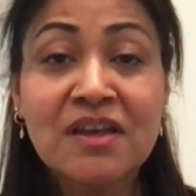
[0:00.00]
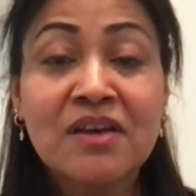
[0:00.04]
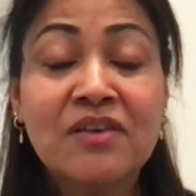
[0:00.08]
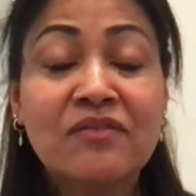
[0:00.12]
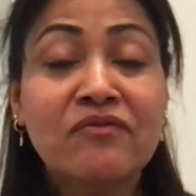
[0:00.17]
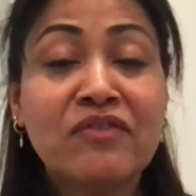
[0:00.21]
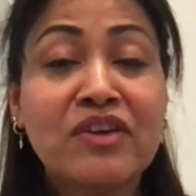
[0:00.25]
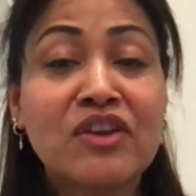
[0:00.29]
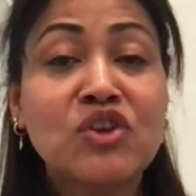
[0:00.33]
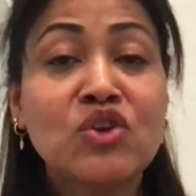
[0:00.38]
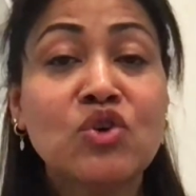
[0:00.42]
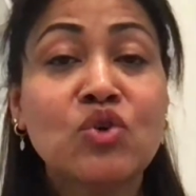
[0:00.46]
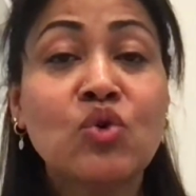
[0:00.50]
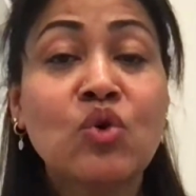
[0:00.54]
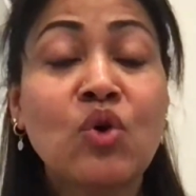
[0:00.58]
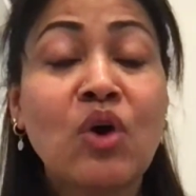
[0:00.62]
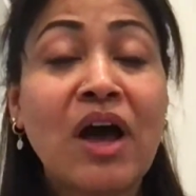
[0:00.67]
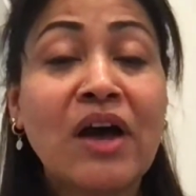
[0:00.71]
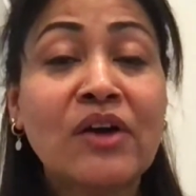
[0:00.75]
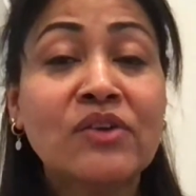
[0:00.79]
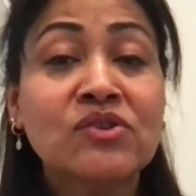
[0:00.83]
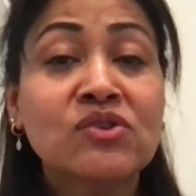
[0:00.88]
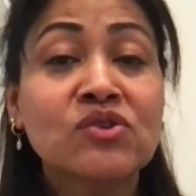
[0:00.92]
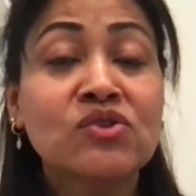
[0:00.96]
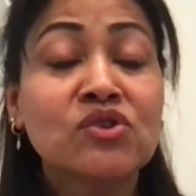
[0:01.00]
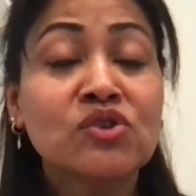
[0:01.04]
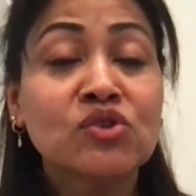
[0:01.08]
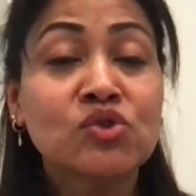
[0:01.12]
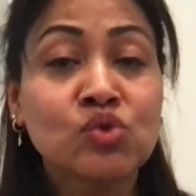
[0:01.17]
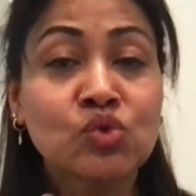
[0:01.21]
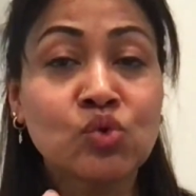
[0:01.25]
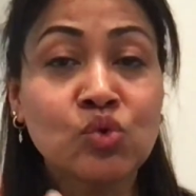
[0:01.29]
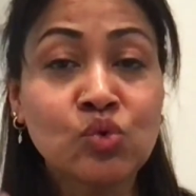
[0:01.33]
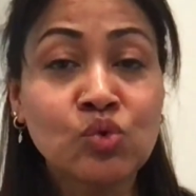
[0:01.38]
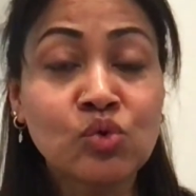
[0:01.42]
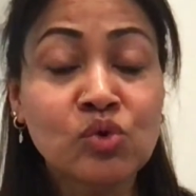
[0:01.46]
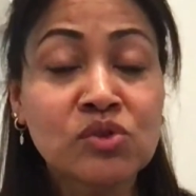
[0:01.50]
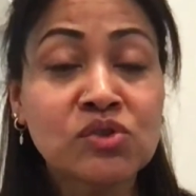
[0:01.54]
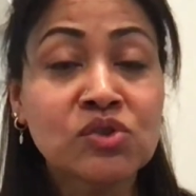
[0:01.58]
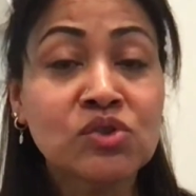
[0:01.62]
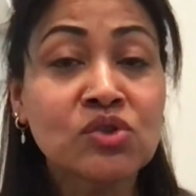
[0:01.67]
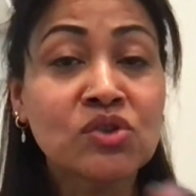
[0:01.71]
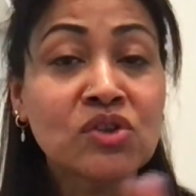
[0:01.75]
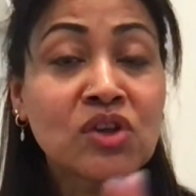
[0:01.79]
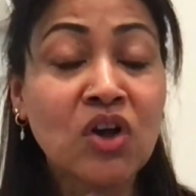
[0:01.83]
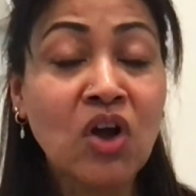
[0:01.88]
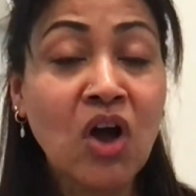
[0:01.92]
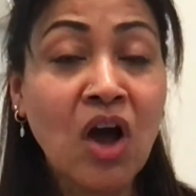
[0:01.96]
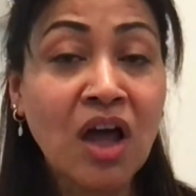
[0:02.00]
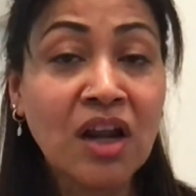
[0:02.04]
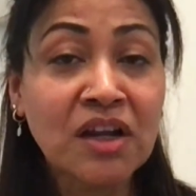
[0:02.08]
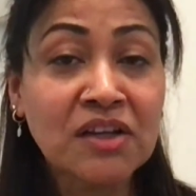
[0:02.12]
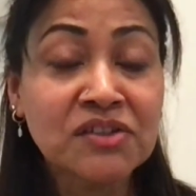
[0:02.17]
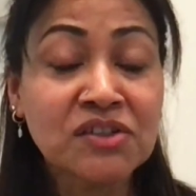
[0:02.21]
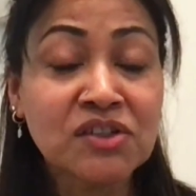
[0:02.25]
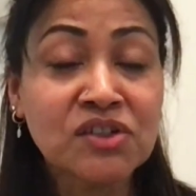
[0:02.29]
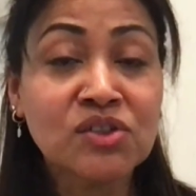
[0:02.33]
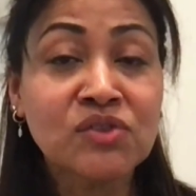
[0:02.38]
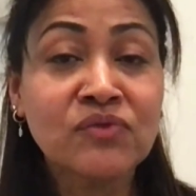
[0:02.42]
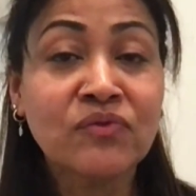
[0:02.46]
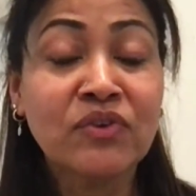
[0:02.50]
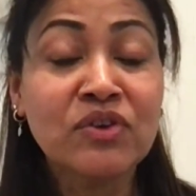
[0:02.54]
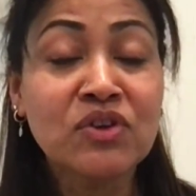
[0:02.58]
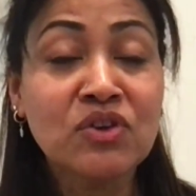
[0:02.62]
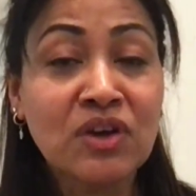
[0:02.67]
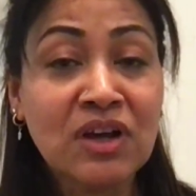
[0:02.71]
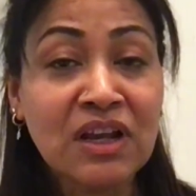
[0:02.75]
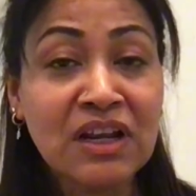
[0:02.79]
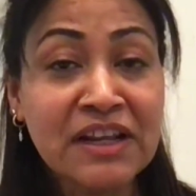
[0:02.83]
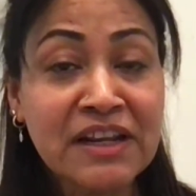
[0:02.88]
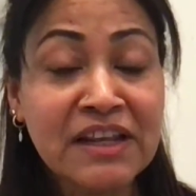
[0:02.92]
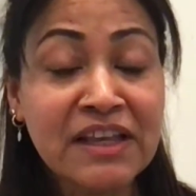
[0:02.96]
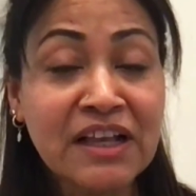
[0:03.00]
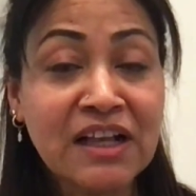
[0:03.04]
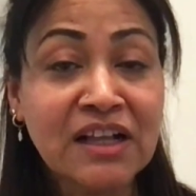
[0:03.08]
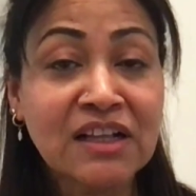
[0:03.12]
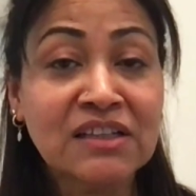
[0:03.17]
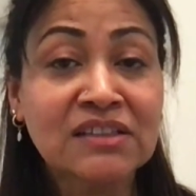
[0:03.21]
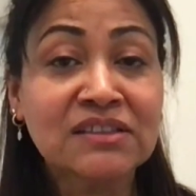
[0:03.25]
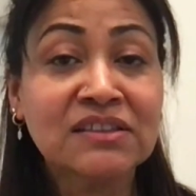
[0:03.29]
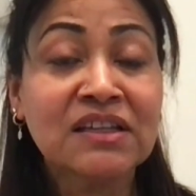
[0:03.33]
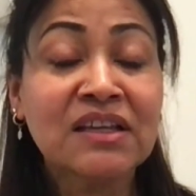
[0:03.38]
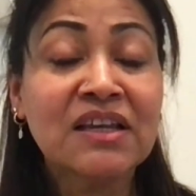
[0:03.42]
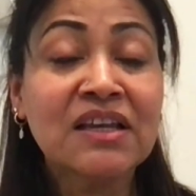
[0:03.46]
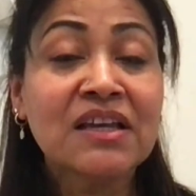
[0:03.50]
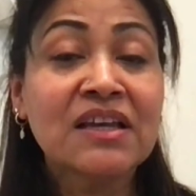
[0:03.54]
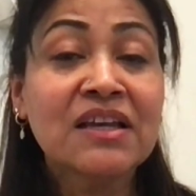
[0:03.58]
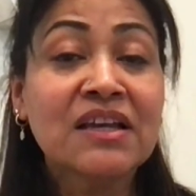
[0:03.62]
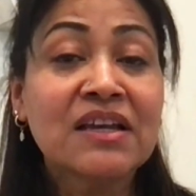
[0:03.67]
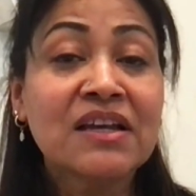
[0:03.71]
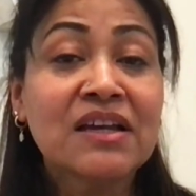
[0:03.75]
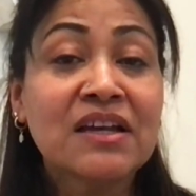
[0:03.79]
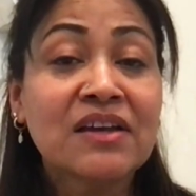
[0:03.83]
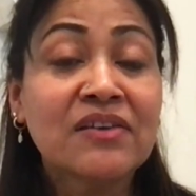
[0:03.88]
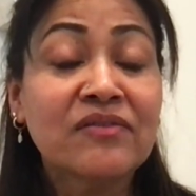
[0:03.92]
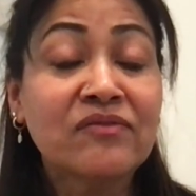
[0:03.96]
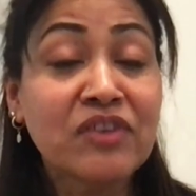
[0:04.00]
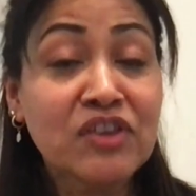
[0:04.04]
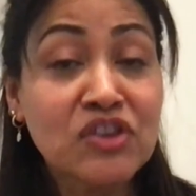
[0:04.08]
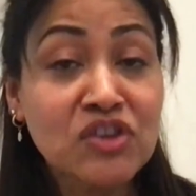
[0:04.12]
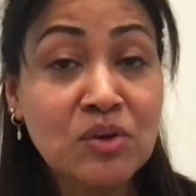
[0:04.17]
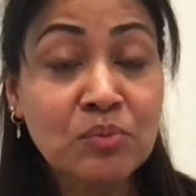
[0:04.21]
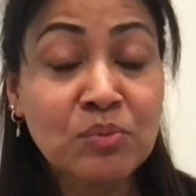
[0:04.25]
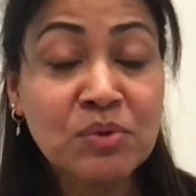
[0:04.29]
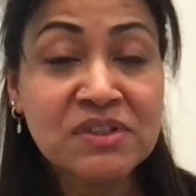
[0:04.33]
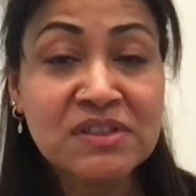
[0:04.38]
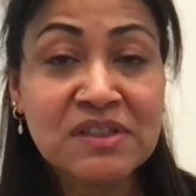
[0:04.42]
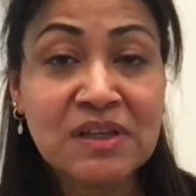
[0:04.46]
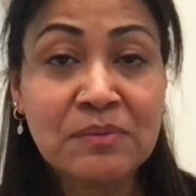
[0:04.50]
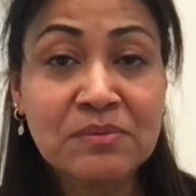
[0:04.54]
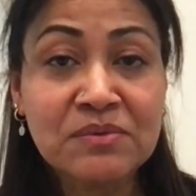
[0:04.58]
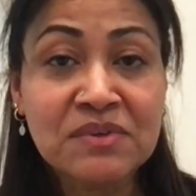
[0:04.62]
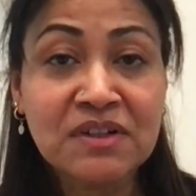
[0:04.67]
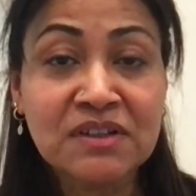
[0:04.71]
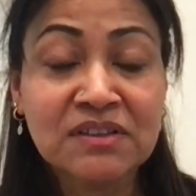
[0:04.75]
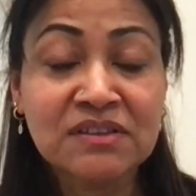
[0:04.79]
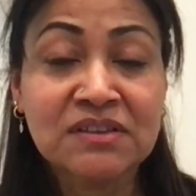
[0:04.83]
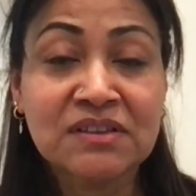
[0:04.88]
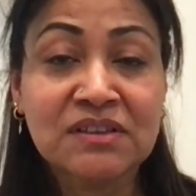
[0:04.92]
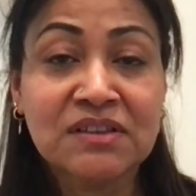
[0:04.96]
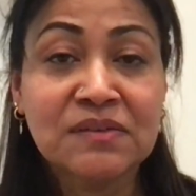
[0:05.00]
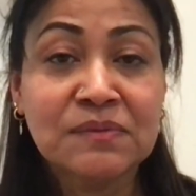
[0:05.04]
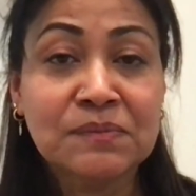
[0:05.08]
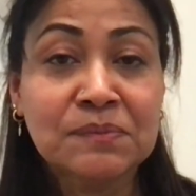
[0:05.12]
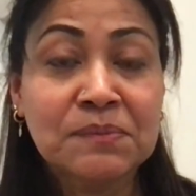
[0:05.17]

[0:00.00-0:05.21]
When you go out to the schools, to the colleges for your clinicals with your preceptors,